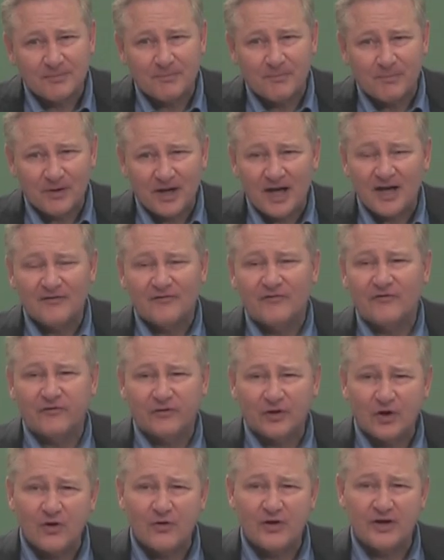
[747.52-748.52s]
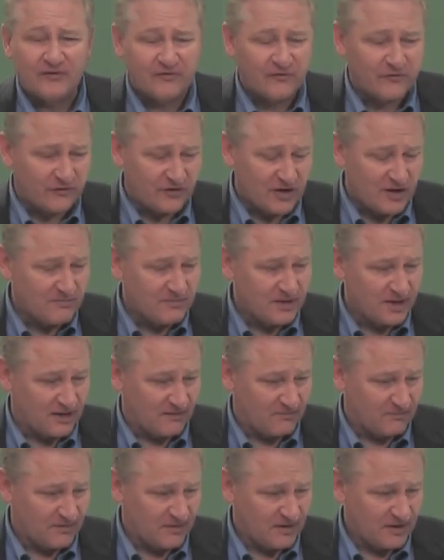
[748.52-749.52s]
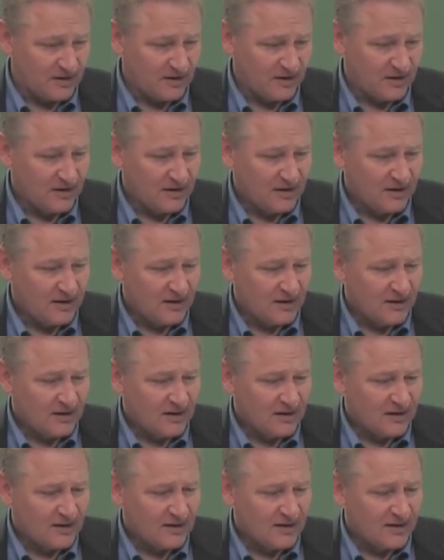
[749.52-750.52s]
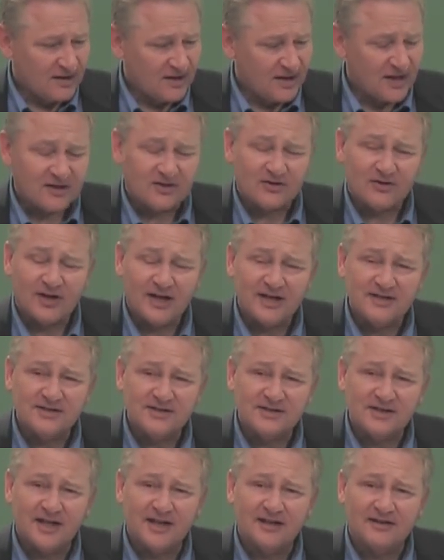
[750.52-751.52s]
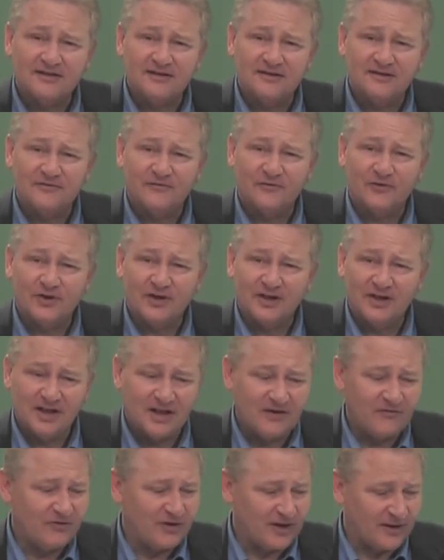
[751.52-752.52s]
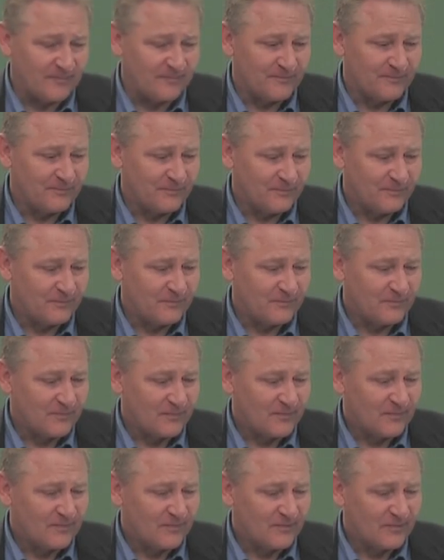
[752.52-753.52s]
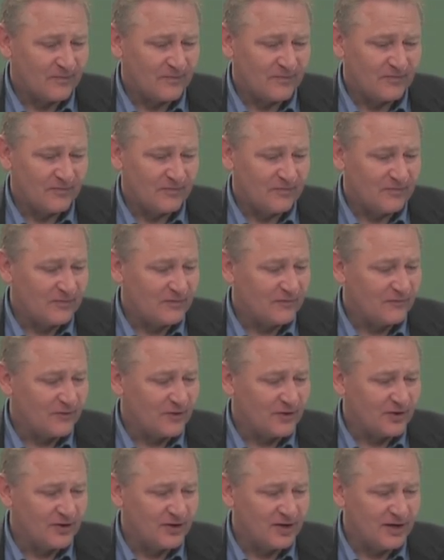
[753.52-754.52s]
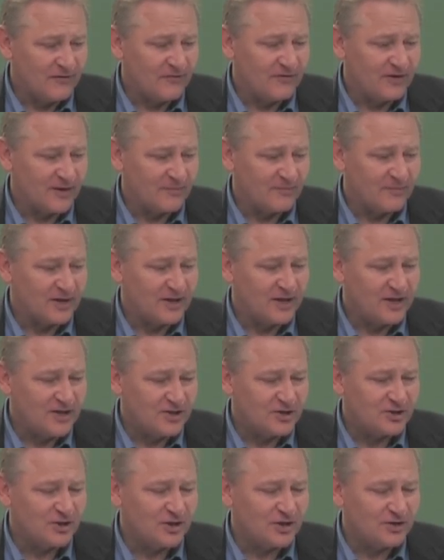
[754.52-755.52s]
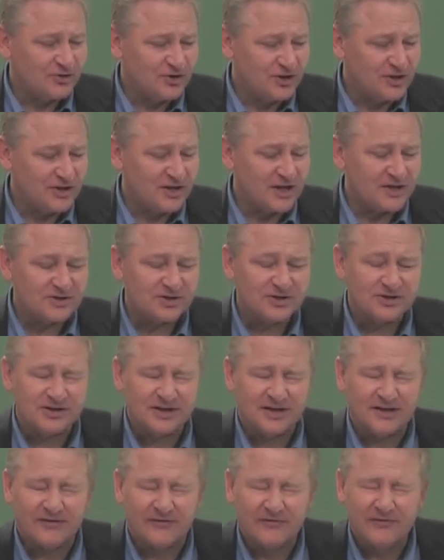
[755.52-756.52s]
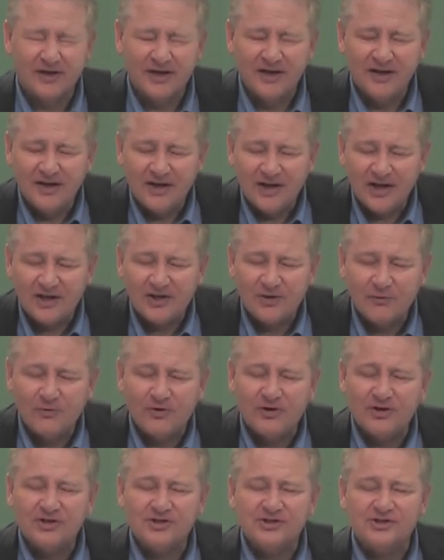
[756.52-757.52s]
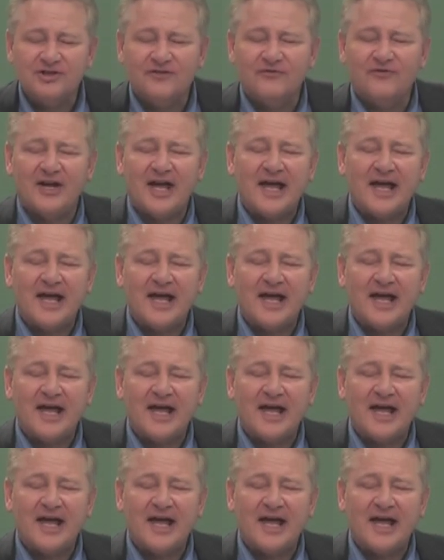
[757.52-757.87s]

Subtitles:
the blood flowing from Him. Yet Christ said, forgive them. Forgive them. He took the initiative in the worst of